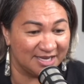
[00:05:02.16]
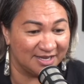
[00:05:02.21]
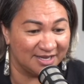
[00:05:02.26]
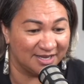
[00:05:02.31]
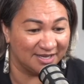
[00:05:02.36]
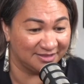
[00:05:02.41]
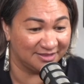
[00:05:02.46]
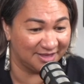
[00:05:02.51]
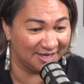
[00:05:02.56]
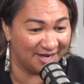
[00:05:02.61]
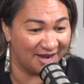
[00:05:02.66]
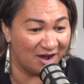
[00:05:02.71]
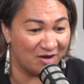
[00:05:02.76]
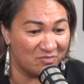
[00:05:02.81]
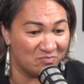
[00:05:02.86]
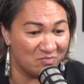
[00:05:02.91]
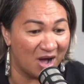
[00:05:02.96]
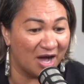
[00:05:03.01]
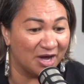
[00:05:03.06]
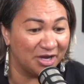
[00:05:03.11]
te reo
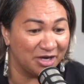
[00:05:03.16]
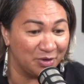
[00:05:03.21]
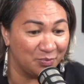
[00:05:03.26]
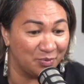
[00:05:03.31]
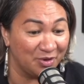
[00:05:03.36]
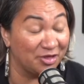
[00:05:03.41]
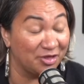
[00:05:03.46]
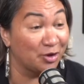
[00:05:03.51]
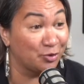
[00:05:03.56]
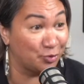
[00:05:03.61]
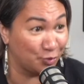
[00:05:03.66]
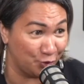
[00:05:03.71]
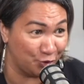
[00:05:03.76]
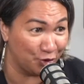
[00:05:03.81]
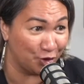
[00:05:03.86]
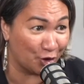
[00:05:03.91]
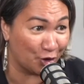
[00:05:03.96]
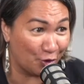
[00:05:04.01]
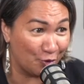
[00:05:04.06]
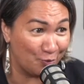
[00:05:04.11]
Māori with our kura
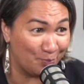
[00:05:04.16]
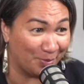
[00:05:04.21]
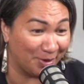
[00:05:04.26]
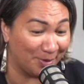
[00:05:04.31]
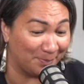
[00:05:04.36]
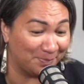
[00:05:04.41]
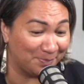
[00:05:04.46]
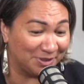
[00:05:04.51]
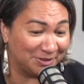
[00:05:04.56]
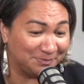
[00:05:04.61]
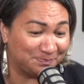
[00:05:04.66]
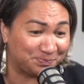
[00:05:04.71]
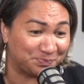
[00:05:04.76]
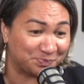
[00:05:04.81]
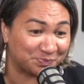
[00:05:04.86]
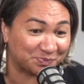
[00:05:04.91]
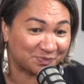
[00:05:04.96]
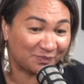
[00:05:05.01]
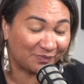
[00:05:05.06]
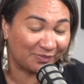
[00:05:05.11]
kaupapa.
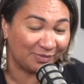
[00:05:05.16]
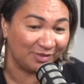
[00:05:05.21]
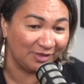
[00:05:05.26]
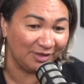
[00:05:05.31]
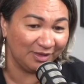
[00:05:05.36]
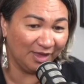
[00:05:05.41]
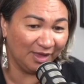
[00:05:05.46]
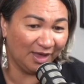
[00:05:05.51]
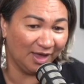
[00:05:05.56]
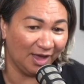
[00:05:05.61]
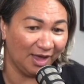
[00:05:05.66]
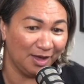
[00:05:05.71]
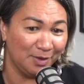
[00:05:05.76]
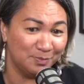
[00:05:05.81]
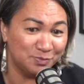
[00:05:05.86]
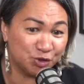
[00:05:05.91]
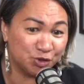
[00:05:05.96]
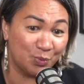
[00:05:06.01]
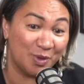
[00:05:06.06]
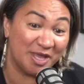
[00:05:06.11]

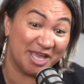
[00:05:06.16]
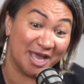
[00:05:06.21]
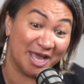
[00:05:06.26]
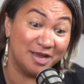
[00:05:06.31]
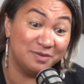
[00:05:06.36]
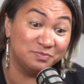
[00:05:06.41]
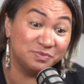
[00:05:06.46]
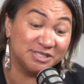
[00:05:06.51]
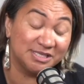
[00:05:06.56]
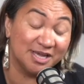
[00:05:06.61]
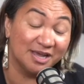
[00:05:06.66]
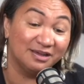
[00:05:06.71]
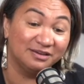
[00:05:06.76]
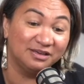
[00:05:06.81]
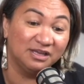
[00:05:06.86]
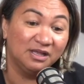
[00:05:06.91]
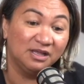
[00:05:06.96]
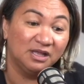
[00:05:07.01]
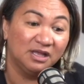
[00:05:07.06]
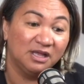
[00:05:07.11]
So we came down,
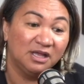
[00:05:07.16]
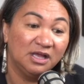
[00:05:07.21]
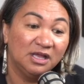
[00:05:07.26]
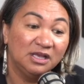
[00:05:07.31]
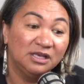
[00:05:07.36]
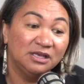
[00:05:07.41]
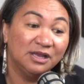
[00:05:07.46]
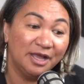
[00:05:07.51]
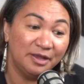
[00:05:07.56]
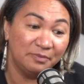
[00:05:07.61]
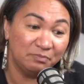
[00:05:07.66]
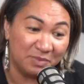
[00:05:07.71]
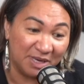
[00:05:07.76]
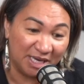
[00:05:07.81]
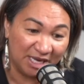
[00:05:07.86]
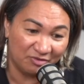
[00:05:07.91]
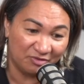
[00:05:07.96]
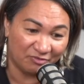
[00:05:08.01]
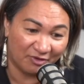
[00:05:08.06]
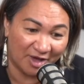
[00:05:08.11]
like
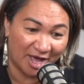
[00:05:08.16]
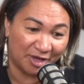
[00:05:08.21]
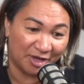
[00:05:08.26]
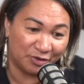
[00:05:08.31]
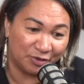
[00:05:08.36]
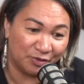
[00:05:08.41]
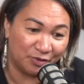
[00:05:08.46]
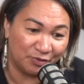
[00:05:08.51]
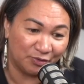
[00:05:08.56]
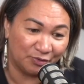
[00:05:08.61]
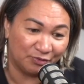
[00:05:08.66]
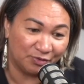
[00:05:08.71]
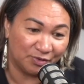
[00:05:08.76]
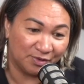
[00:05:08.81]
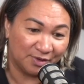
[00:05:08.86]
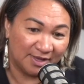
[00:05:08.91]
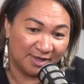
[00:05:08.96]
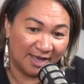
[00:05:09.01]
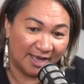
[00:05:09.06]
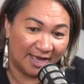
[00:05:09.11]
many whānau,
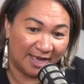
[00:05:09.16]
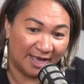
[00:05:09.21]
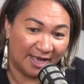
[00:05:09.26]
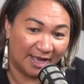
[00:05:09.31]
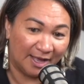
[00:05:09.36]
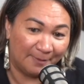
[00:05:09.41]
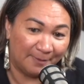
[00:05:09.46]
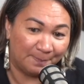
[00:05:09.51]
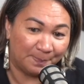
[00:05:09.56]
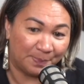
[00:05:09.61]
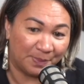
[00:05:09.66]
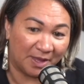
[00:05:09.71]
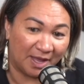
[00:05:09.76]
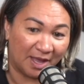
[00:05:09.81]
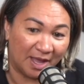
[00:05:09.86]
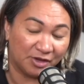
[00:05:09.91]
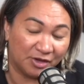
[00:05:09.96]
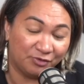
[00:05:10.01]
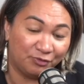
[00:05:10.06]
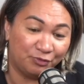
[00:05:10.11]

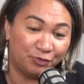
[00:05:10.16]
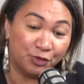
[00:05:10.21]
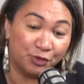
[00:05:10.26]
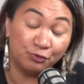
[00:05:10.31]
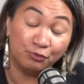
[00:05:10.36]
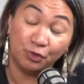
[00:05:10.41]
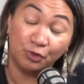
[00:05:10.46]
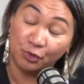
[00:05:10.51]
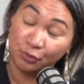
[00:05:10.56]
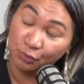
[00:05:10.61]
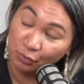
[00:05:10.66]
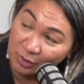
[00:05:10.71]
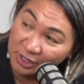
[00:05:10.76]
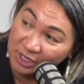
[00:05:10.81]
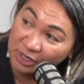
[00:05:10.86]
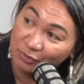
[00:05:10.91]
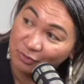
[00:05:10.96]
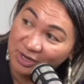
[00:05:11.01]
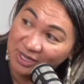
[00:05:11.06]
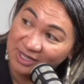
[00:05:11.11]
out of the rural
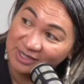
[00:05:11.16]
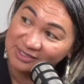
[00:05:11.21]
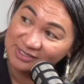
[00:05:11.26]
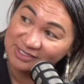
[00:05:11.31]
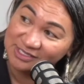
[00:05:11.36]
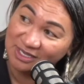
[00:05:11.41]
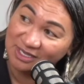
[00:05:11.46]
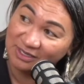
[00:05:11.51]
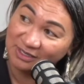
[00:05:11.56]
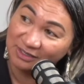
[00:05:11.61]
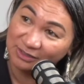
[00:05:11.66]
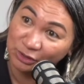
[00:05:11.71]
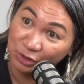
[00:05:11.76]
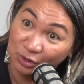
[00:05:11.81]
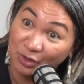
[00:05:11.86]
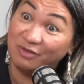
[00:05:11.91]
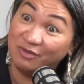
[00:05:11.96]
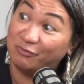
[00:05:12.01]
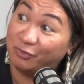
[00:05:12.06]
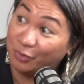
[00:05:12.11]
areas
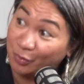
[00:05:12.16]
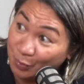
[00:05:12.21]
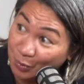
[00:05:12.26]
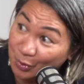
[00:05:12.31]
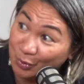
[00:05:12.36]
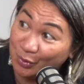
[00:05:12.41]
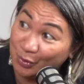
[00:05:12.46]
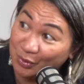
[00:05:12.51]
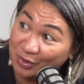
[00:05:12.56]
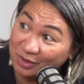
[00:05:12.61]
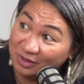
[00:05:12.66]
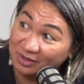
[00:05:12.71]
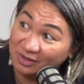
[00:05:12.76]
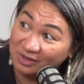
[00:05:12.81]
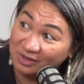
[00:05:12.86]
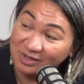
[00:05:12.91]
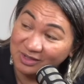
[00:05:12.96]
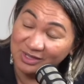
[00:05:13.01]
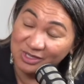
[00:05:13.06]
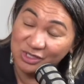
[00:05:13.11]
looking for work.
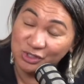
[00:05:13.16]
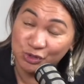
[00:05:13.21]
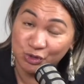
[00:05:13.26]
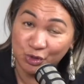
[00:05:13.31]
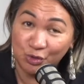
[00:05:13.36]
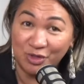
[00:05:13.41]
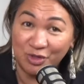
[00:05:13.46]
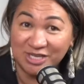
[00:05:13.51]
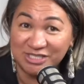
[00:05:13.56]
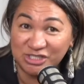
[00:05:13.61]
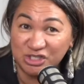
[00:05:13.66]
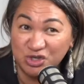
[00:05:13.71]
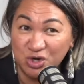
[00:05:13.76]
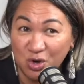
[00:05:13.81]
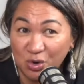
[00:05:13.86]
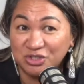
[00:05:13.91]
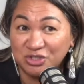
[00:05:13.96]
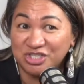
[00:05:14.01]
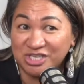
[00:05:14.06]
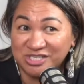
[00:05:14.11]
So that's
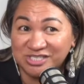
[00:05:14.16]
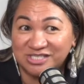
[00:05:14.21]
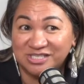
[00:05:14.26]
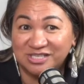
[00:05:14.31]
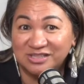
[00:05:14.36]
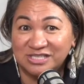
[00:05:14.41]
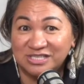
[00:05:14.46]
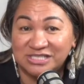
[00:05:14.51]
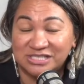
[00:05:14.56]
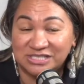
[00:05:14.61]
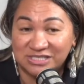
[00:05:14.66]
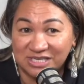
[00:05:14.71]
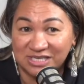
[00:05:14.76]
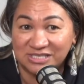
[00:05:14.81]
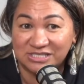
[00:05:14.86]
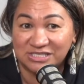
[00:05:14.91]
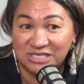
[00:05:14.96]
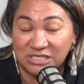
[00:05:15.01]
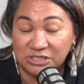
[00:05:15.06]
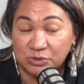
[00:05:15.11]
not just in the
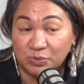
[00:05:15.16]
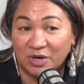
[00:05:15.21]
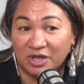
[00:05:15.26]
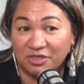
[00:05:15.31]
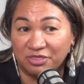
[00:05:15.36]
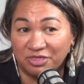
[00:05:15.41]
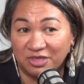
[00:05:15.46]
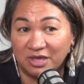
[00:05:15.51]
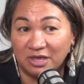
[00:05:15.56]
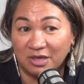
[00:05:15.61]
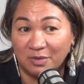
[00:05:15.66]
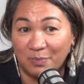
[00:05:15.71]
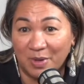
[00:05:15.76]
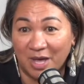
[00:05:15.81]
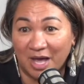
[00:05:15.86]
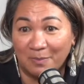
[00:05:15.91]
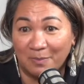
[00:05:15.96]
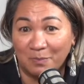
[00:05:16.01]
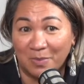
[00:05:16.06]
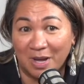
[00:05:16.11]
60s when I think
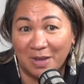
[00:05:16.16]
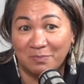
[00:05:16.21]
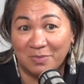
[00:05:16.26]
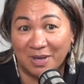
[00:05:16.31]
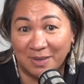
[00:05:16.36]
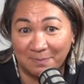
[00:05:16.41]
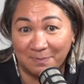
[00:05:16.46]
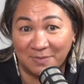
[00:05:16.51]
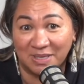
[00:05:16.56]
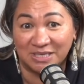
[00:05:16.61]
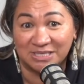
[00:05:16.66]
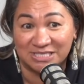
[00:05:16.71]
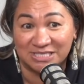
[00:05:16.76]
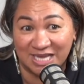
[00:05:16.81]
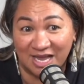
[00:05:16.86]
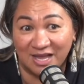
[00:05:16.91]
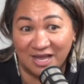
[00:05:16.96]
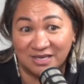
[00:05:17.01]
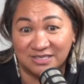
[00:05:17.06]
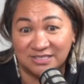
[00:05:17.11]
about my mum and
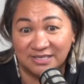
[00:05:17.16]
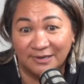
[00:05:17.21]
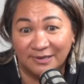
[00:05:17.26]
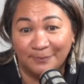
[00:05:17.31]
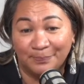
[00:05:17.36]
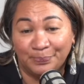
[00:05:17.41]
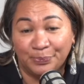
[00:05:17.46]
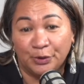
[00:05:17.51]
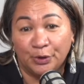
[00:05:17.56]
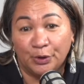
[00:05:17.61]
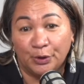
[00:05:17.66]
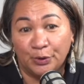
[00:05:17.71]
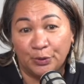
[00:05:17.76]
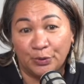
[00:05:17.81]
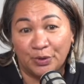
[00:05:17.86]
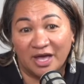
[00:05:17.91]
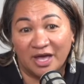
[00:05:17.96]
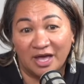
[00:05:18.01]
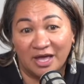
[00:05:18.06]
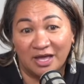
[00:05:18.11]
dad who
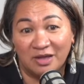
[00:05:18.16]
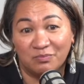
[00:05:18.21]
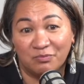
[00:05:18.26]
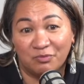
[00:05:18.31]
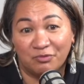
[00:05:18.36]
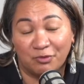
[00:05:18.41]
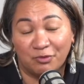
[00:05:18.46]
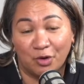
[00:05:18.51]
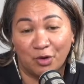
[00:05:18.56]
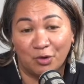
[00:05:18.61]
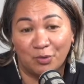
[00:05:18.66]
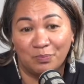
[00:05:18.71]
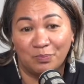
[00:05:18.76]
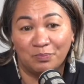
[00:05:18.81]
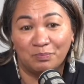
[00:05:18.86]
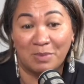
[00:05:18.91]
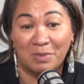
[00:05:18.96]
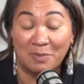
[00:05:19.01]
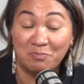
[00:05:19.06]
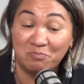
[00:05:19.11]
came from,
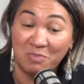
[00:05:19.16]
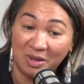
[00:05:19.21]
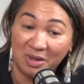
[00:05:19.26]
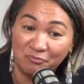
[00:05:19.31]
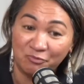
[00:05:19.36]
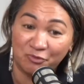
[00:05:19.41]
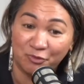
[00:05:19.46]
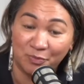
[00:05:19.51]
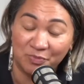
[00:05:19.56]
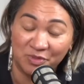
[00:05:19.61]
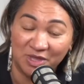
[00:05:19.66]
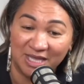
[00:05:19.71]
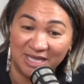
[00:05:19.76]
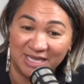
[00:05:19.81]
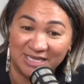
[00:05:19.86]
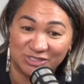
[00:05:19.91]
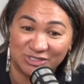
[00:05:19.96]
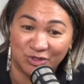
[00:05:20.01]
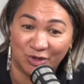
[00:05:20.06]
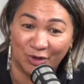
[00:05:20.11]
my mum from the
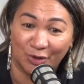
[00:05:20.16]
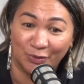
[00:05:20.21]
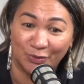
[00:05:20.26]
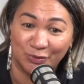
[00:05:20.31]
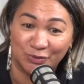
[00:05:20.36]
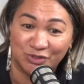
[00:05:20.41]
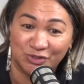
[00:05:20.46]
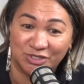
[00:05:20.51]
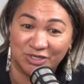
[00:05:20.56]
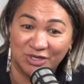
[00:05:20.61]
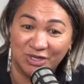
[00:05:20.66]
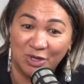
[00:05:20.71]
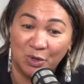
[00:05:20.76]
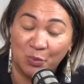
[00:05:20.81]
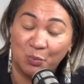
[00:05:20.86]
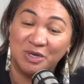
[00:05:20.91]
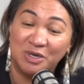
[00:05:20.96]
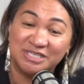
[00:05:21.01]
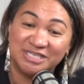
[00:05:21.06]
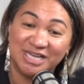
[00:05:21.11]
East Coast,
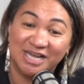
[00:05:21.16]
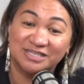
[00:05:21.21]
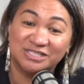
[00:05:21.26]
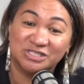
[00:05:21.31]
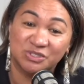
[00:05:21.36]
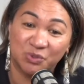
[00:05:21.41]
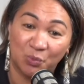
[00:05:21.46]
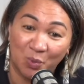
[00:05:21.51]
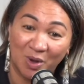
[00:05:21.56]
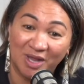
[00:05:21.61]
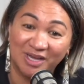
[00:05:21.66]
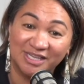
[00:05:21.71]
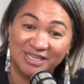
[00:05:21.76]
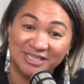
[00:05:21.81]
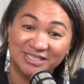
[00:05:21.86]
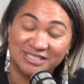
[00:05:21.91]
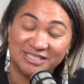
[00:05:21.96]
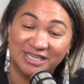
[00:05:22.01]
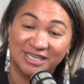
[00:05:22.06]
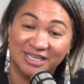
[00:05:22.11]
went down to
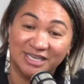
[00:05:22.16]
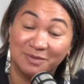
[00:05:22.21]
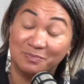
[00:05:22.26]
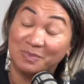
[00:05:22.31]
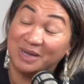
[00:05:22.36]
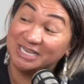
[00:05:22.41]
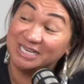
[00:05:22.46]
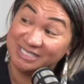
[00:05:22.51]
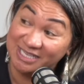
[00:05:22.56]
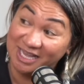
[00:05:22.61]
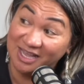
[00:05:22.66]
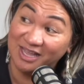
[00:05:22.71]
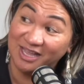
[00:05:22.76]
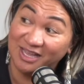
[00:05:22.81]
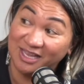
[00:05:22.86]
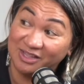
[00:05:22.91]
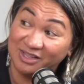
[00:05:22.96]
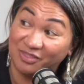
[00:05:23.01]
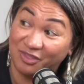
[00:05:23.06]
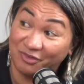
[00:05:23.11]
Wellington, and my
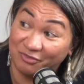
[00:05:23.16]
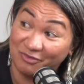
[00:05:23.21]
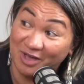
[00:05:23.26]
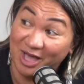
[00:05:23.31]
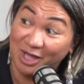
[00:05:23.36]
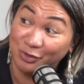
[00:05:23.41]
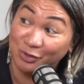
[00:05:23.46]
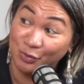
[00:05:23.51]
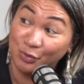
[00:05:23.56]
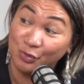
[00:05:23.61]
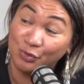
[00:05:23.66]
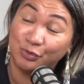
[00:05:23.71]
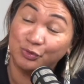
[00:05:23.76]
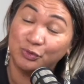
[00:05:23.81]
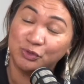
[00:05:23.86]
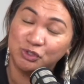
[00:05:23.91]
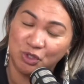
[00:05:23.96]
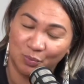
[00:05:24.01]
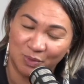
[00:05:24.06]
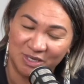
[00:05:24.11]
dad in the far north
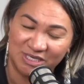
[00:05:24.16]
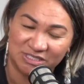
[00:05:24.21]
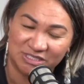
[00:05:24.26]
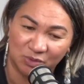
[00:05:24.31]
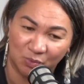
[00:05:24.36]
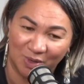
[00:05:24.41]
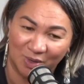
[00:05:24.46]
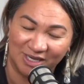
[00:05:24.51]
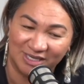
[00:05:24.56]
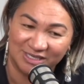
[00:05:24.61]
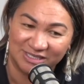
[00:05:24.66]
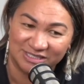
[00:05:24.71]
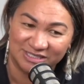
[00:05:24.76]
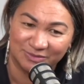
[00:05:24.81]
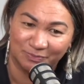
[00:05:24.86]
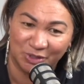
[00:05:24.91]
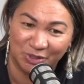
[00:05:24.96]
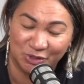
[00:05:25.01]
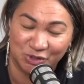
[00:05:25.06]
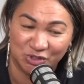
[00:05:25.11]
also went to Wellington
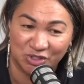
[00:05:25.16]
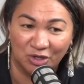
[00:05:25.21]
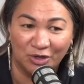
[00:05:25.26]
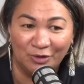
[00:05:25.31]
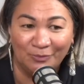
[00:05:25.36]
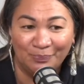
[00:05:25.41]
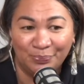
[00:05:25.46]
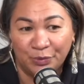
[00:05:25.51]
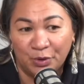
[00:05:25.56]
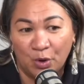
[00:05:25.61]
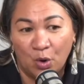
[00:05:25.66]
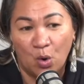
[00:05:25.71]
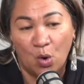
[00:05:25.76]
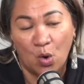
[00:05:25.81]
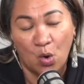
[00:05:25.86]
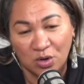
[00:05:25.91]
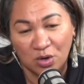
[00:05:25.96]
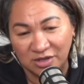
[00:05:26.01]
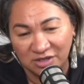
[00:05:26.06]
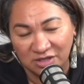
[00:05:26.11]
because
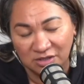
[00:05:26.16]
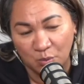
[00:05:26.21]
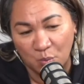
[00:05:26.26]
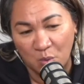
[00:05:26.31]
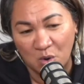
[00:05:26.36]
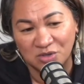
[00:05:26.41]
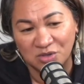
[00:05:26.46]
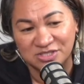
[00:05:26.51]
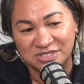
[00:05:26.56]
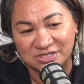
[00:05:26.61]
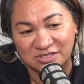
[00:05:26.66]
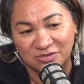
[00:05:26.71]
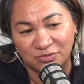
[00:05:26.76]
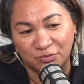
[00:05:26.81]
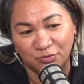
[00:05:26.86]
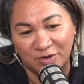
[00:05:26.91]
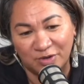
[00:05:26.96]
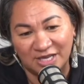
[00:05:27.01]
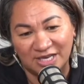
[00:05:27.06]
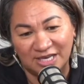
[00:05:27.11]
Auckland wasn't
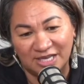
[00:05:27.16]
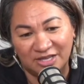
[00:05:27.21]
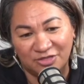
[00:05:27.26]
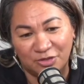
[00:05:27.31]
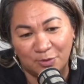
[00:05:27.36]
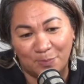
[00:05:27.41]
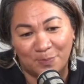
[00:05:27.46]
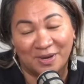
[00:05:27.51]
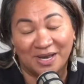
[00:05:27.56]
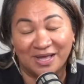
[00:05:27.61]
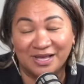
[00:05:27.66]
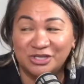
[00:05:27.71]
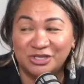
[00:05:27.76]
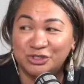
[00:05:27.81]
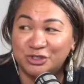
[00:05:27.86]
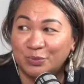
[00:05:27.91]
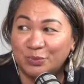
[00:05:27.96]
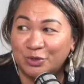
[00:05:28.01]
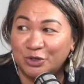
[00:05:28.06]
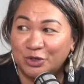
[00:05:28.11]
really the place
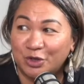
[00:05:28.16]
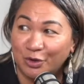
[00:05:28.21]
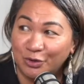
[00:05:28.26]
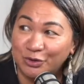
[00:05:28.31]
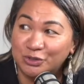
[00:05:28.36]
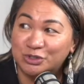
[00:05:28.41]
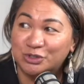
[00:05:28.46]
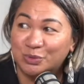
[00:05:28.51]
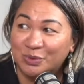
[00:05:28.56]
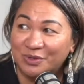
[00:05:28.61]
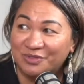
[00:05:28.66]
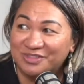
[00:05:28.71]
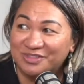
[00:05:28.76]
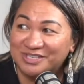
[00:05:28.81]
you would go to in the